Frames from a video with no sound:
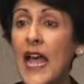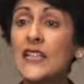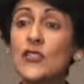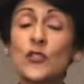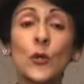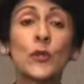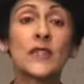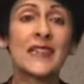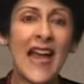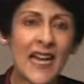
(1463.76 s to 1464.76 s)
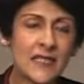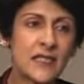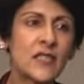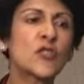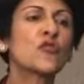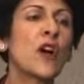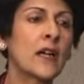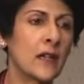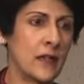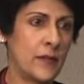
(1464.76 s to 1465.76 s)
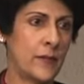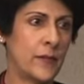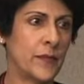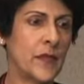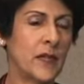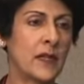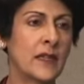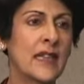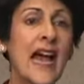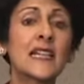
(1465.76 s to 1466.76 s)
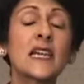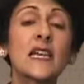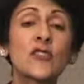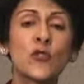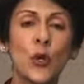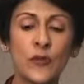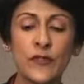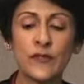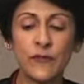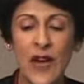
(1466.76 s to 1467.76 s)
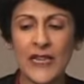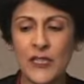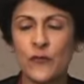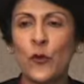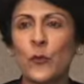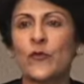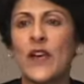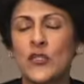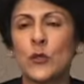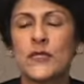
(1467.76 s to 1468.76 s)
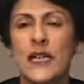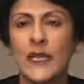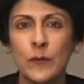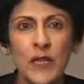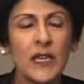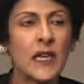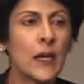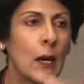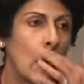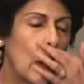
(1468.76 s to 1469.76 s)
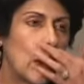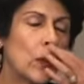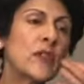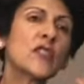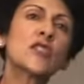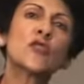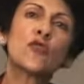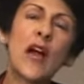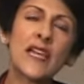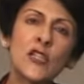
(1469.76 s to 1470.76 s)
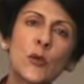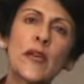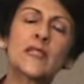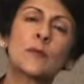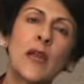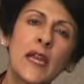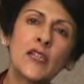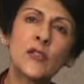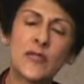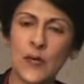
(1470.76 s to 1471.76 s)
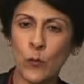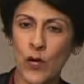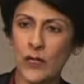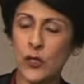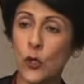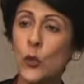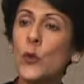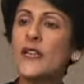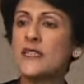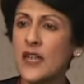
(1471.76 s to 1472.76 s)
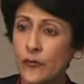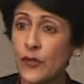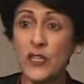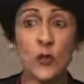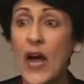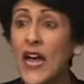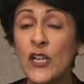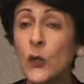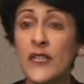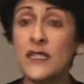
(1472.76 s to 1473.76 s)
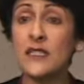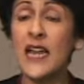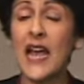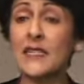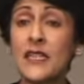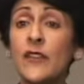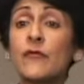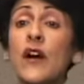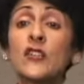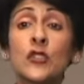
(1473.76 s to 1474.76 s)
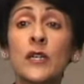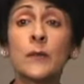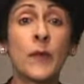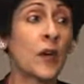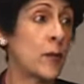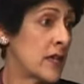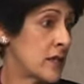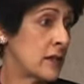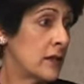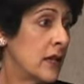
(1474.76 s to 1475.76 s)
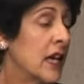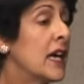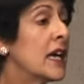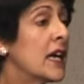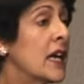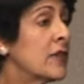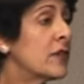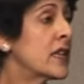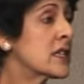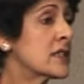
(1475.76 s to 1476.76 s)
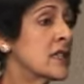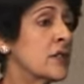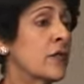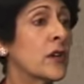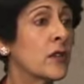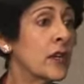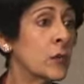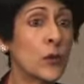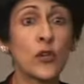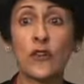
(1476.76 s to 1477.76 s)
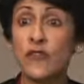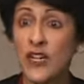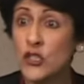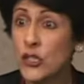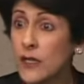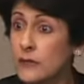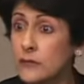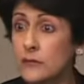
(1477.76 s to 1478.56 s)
And so that's the struggle. That is sort of the fight for professionals like me, which is trying to explain to someone who is suffering. So I look at it as a functional impairment. If it is interfering with your functioning,